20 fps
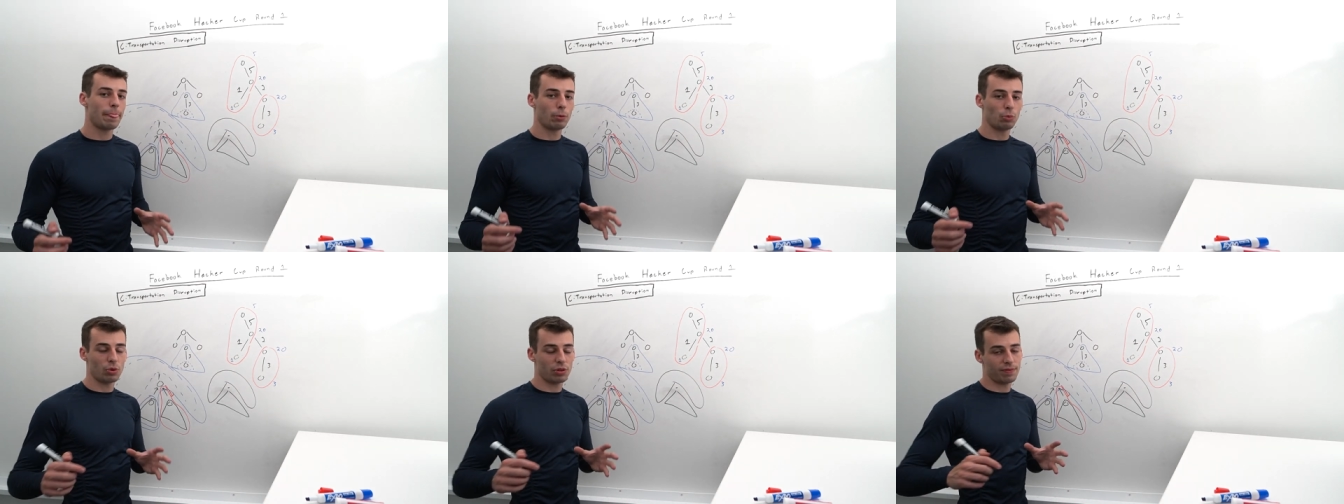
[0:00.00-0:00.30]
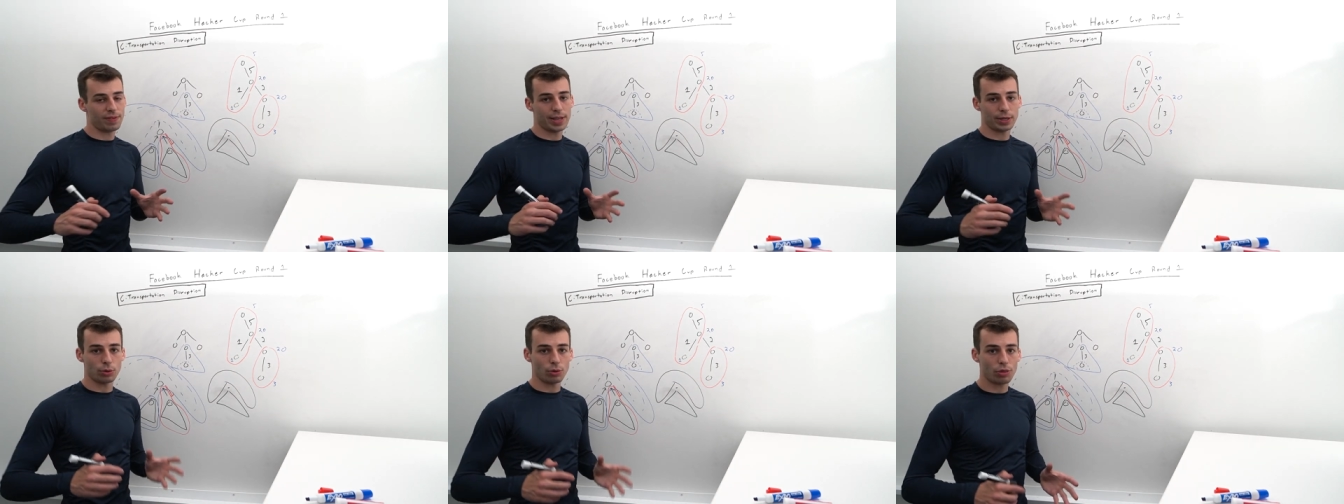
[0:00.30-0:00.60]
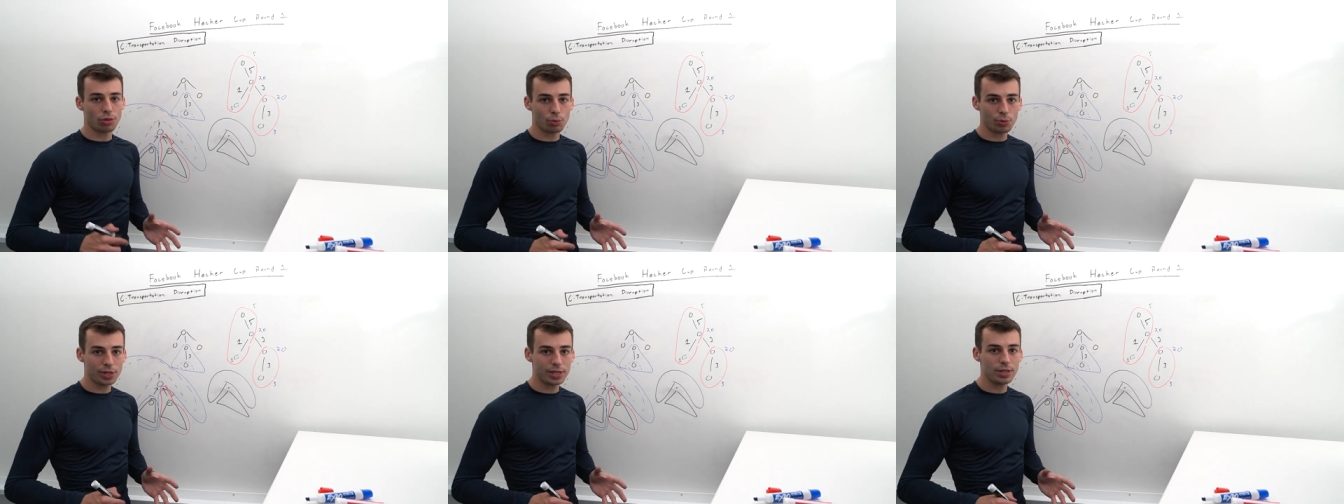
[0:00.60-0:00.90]
with value
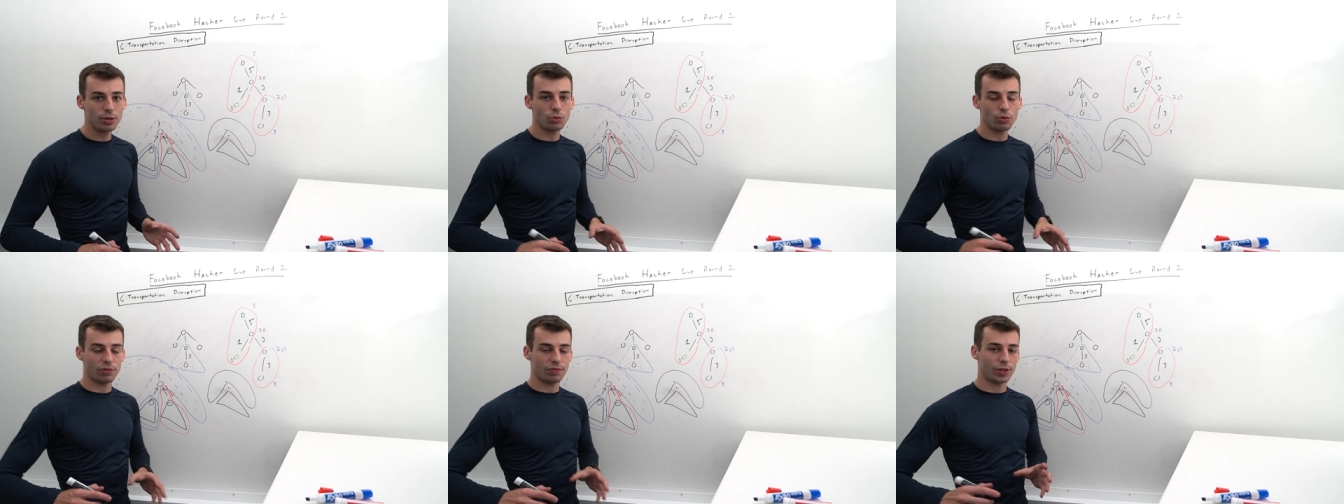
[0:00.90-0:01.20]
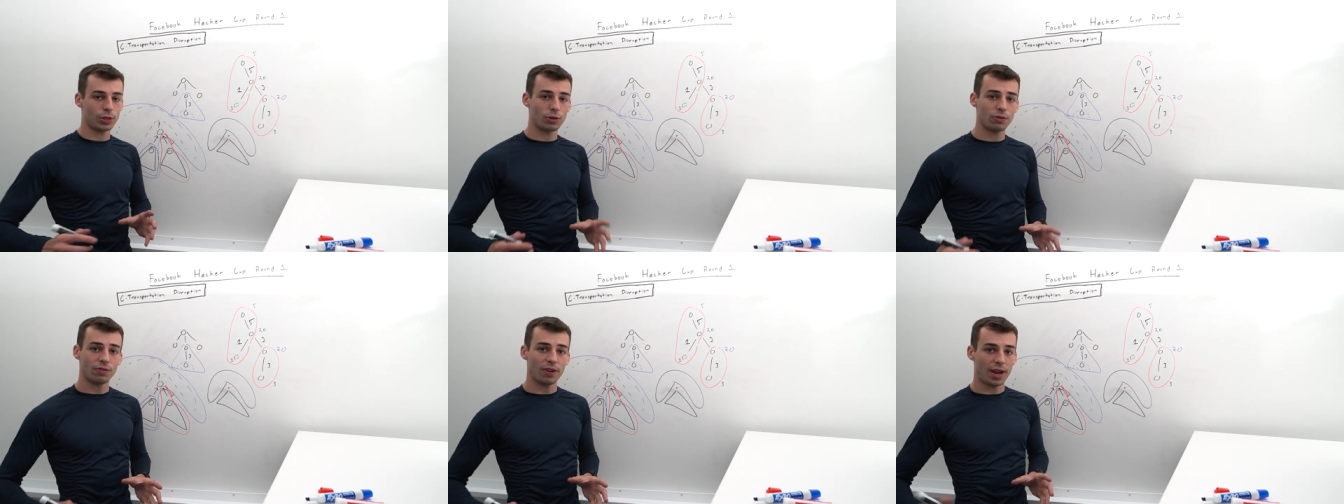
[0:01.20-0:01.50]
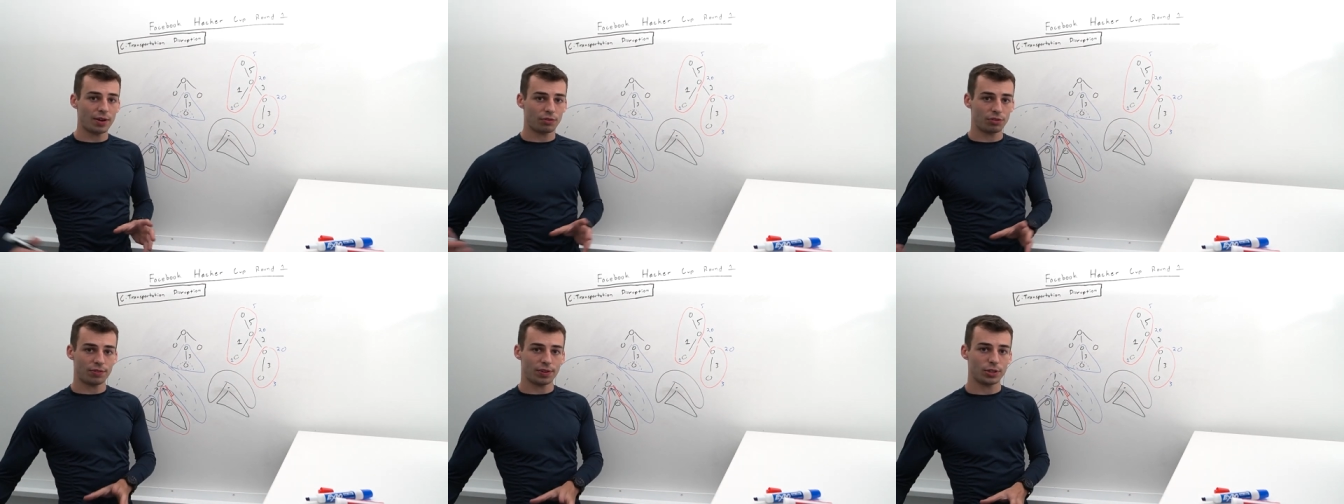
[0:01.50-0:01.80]
3, with value
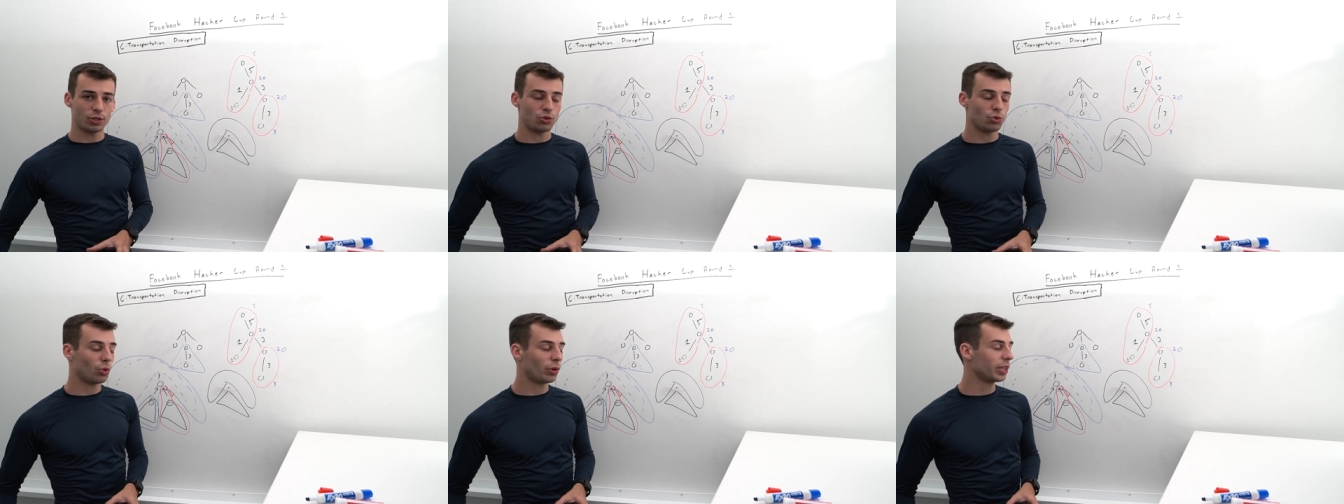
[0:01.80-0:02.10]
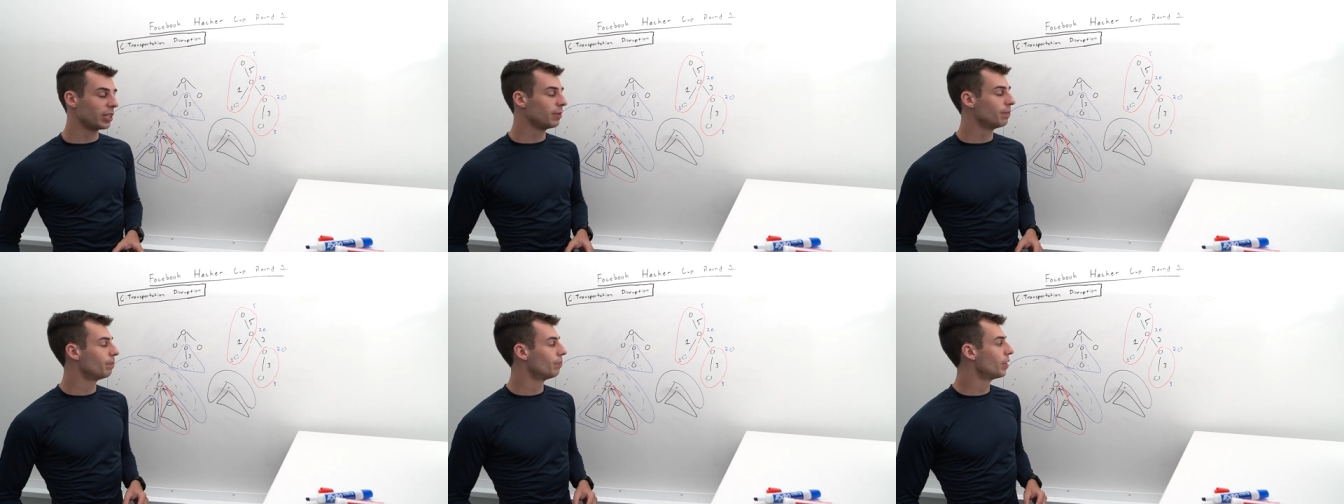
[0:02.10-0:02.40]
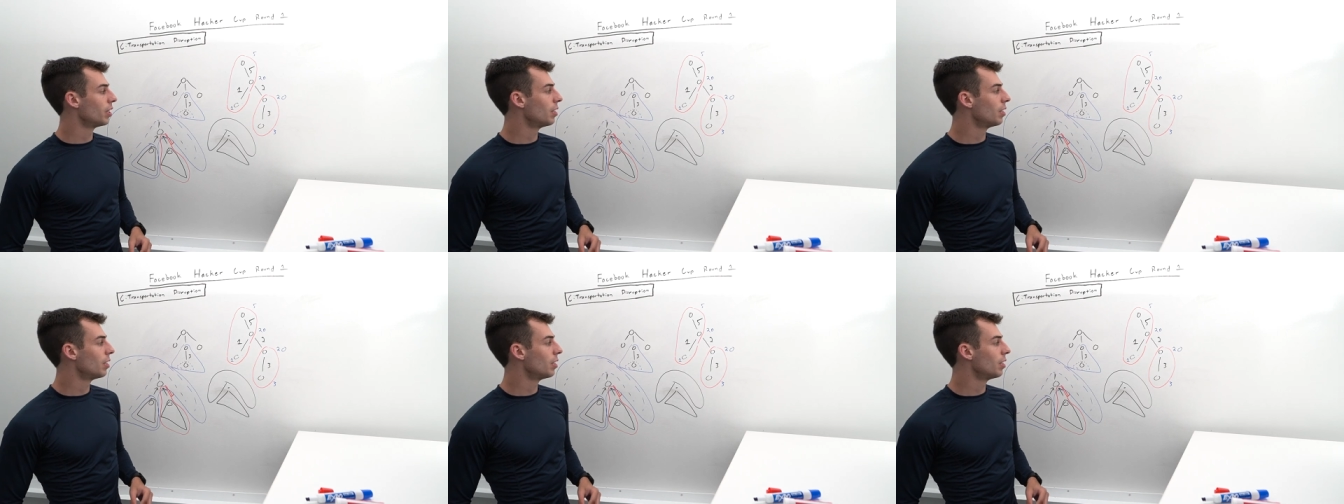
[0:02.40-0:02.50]
5, with value 20?